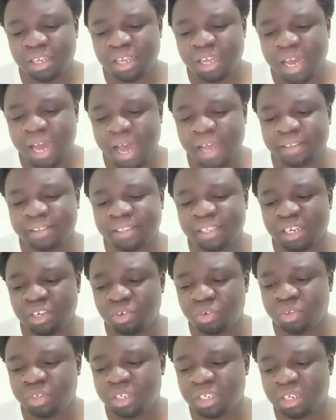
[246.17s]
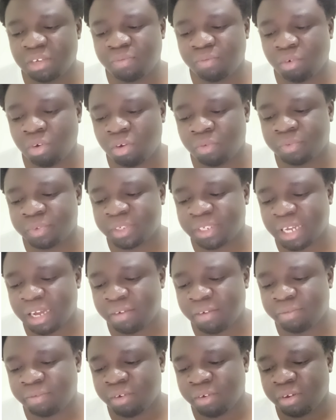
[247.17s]
as the new chief of
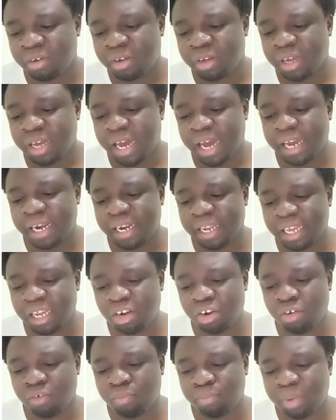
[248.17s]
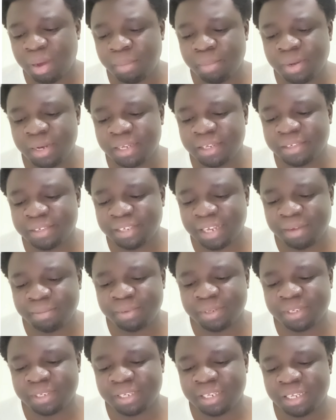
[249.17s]
staff and head of public
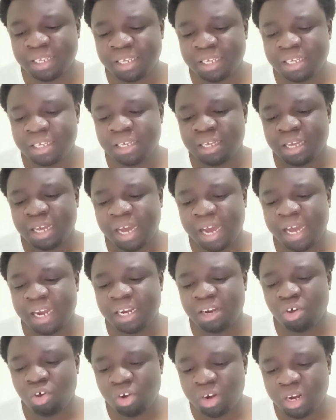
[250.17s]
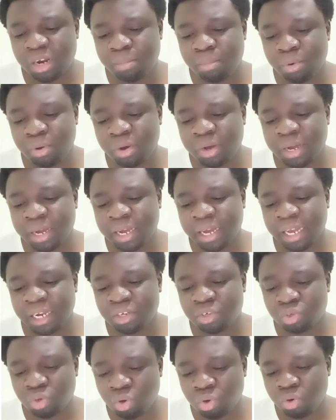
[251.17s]
service, and Honorable
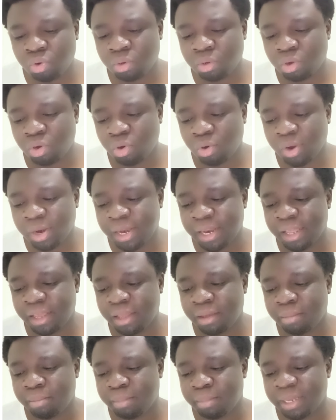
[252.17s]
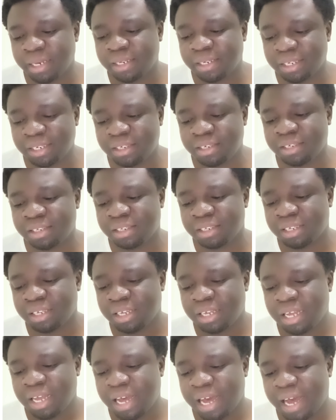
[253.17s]
Kato Ole Mentit
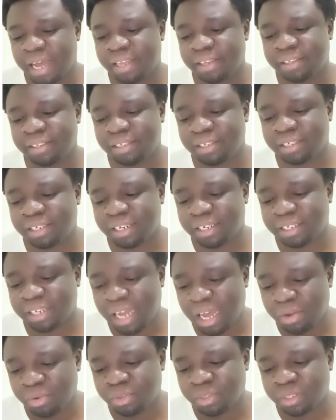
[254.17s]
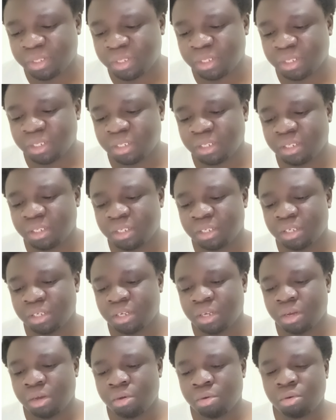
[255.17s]
as Statehouse
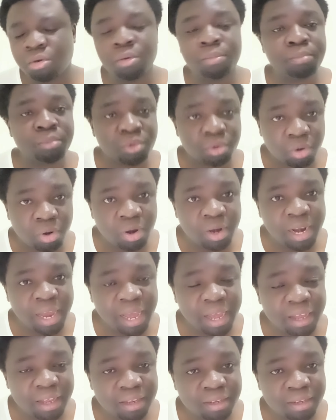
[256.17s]
controller.